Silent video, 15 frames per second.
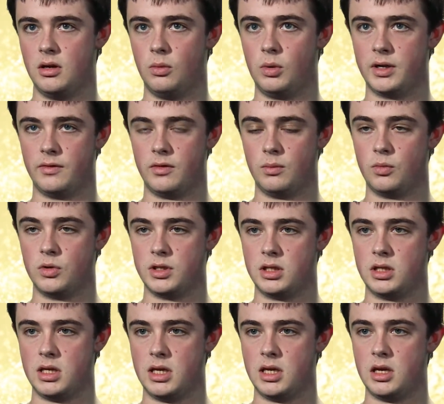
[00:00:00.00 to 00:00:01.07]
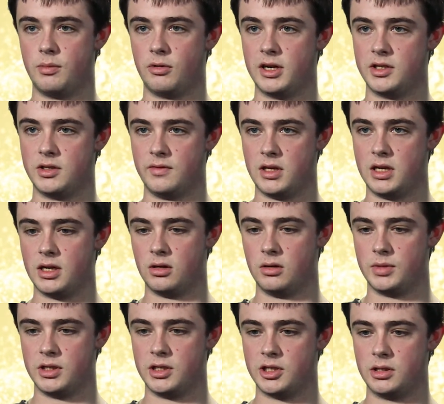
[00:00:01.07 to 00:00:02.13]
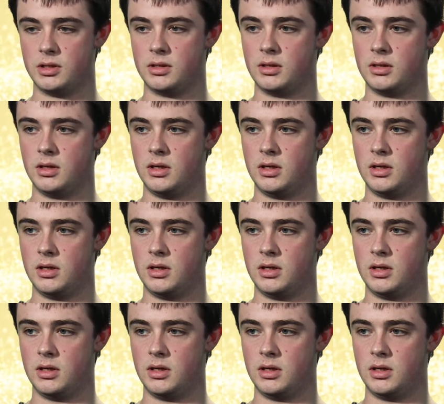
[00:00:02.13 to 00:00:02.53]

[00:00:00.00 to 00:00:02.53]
One of them was the Apprentice of the Year competition,